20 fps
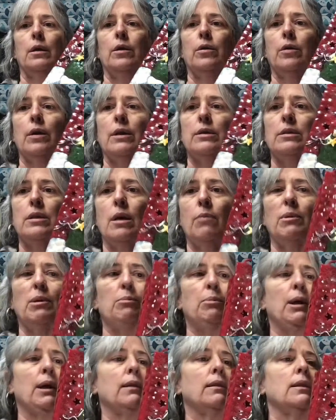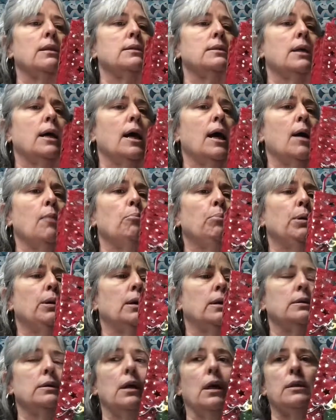You guys saw me pick this up.
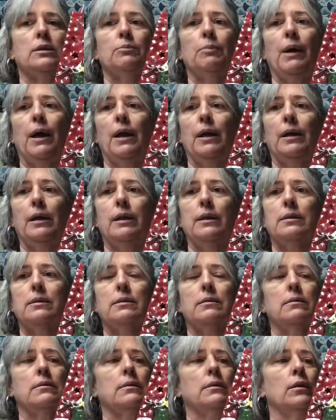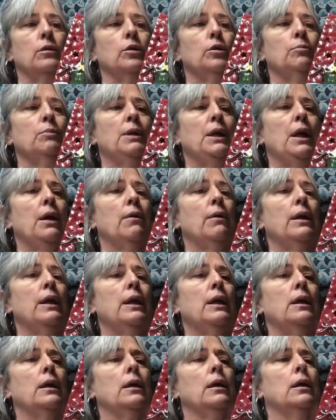I talked about it. It's
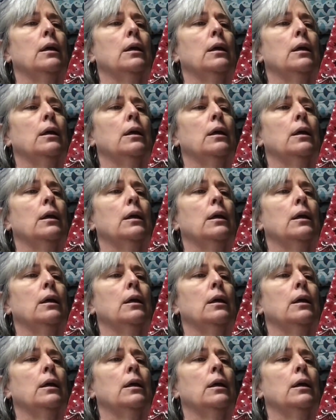Luminary.